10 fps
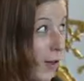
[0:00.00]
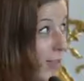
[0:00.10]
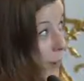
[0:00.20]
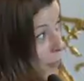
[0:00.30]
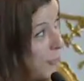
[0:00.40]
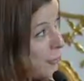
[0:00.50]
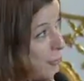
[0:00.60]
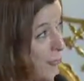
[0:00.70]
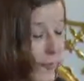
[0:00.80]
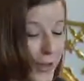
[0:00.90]

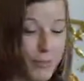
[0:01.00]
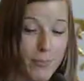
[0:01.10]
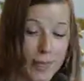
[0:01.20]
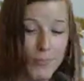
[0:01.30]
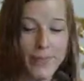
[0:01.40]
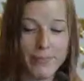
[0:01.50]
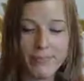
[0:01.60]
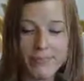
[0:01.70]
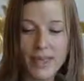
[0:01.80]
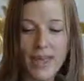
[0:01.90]
receptors for it, maybe.
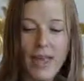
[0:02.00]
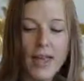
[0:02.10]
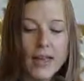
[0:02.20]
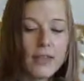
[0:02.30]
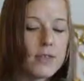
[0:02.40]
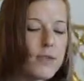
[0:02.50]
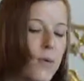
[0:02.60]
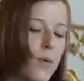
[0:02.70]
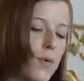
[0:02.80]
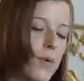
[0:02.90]

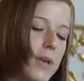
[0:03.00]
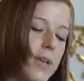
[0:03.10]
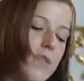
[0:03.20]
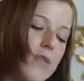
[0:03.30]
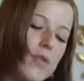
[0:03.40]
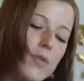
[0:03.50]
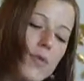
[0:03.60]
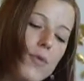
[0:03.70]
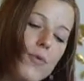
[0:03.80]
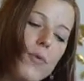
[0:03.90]
So, if
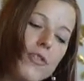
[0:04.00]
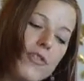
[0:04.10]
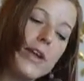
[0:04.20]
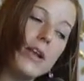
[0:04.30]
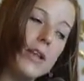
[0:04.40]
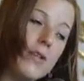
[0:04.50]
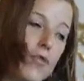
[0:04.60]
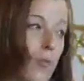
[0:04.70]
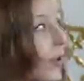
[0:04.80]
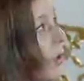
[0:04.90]
you want really
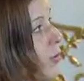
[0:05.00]
to bring